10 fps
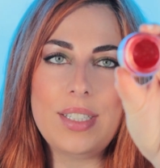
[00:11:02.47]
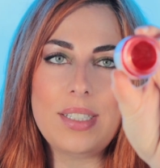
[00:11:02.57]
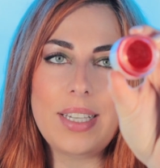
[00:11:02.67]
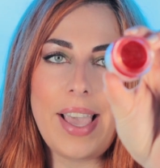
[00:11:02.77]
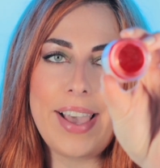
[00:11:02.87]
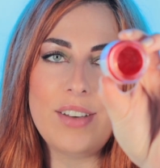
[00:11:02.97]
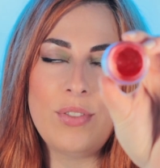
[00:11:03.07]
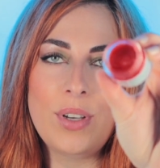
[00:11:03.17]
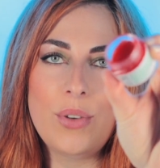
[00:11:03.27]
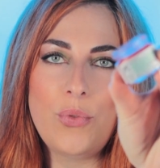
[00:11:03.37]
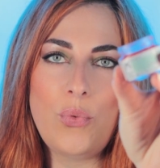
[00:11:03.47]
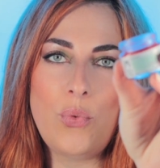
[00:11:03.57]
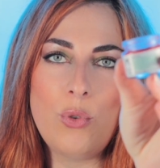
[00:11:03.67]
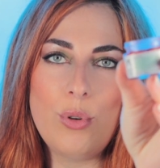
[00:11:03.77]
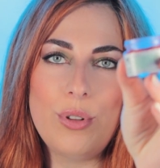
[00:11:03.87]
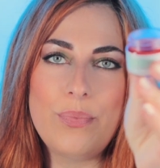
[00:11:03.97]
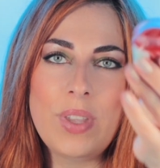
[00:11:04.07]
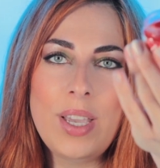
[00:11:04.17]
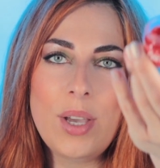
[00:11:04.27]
It's like half full.